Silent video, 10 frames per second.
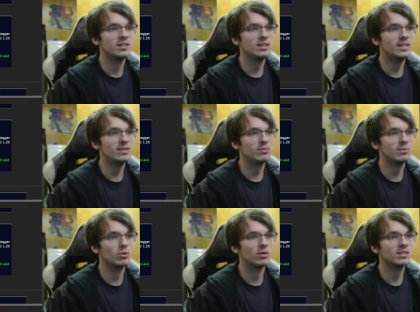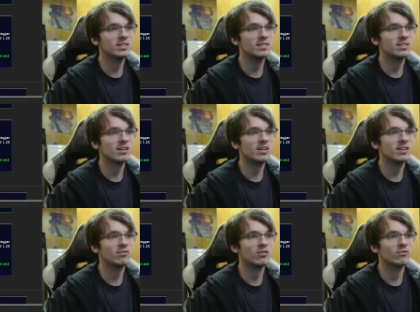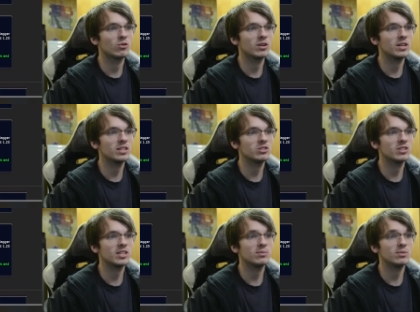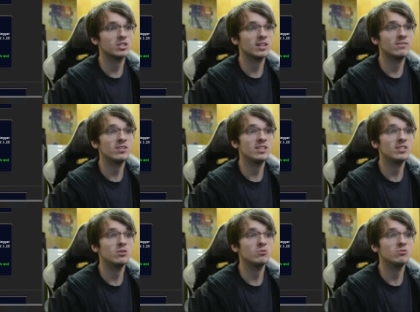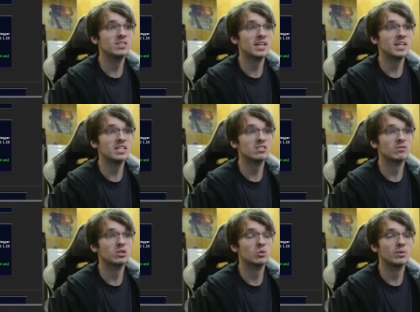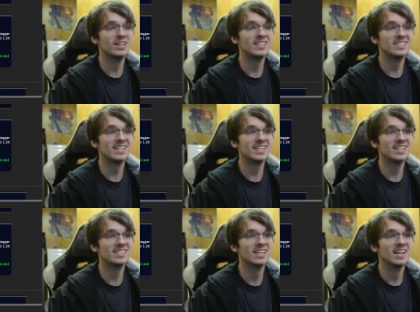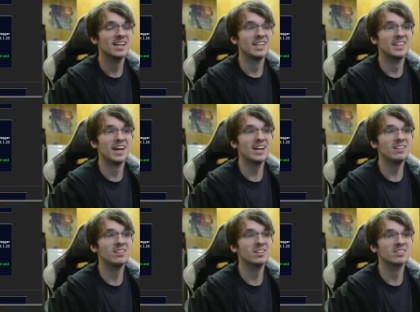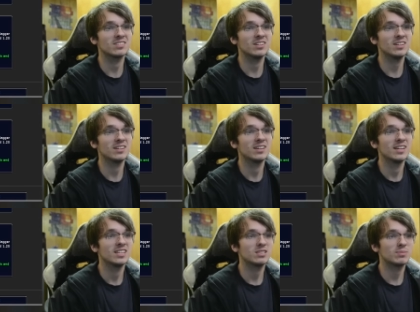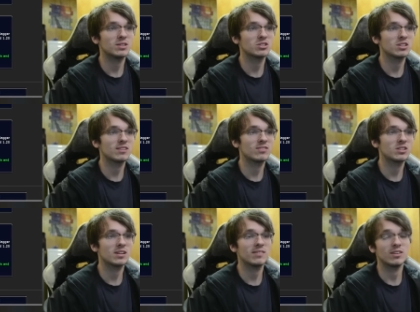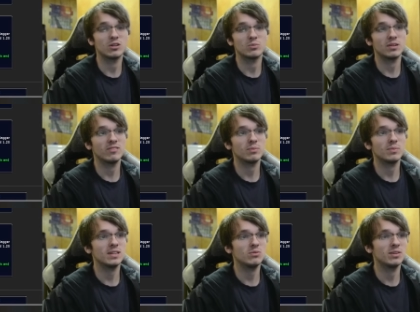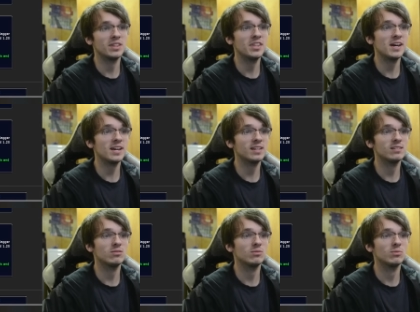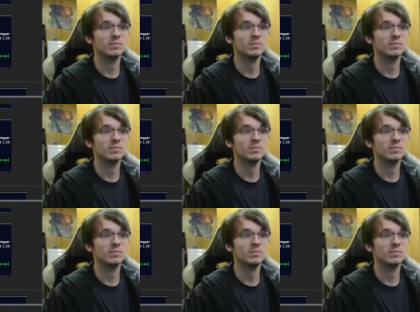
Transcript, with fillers: poisons target for four nature damage every two seconds for 20 seconds. That looks good, especially if, if you know on PvP you get that and you